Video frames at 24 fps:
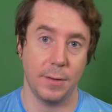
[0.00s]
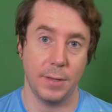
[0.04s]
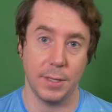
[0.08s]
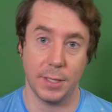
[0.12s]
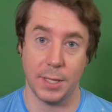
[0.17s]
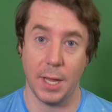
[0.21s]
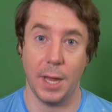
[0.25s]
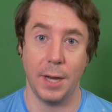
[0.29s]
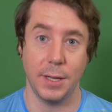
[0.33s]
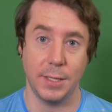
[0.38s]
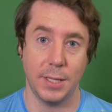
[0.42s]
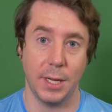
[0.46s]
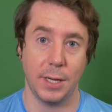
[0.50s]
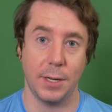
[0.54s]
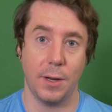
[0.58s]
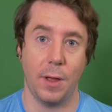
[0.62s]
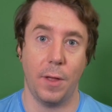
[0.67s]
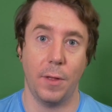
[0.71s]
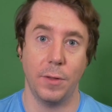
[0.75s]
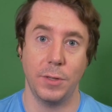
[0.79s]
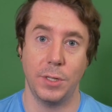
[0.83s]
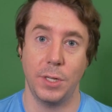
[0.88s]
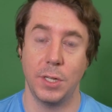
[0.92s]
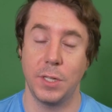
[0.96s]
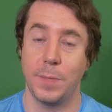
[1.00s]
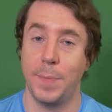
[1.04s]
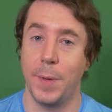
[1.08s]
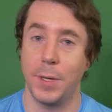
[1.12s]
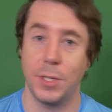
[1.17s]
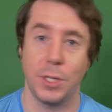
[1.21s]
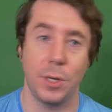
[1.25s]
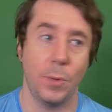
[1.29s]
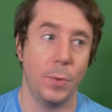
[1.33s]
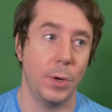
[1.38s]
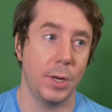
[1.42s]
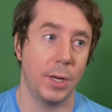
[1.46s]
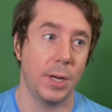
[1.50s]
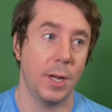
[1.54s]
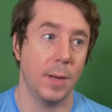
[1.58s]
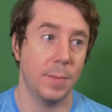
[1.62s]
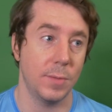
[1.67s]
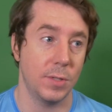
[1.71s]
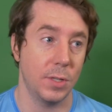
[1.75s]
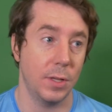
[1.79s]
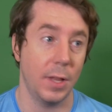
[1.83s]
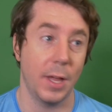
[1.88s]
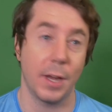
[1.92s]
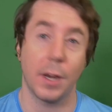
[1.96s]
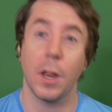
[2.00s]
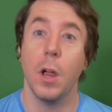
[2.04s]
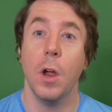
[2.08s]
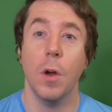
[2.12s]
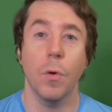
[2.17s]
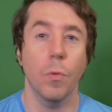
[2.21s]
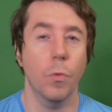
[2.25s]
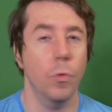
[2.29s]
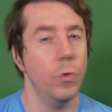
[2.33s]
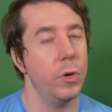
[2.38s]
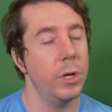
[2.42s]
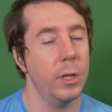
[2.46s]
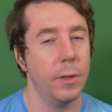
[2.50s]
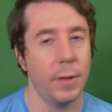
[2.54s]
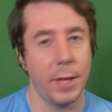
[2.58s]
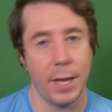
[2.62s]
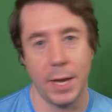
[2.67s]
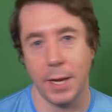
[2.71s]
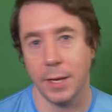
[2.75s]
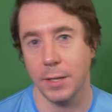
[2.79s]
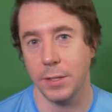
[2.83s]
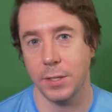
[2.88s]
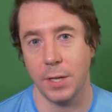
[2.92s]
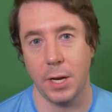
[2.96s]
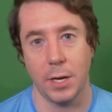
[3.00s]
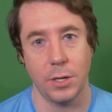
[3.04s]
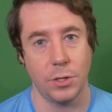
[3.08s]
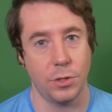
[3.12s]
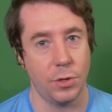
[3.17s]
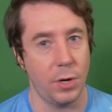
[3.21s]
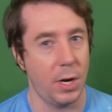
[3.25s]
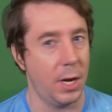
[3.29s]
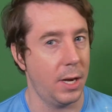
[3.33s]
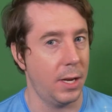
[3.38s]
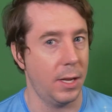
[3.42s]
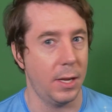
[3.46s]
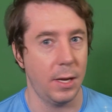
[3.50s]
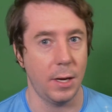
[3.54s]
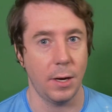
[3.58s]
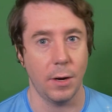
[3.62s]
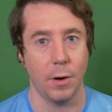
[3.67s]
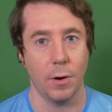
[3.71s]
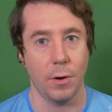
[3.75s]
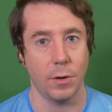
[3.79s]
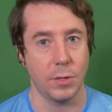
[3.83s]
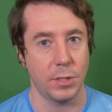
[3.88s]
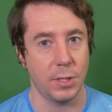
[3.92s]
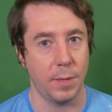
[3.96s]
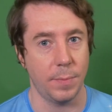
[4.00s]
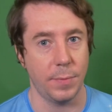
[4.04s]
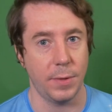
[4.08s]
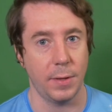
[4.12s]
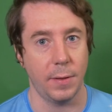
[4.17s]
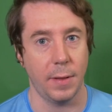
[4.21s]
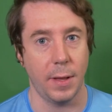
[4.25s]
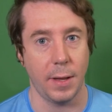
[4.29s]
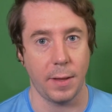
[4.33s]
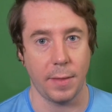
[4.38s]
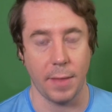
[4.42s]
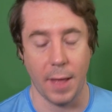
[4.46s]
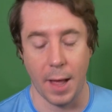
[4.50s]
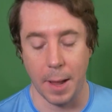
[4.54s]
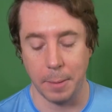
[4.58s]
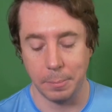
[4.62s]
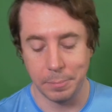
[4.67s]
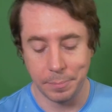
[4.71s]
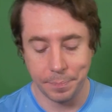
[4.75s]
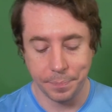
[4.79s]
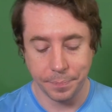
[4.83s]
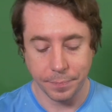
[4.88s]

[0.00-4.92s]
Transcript: this kind of technology, especially when it comes to like real hands-on training or something like that.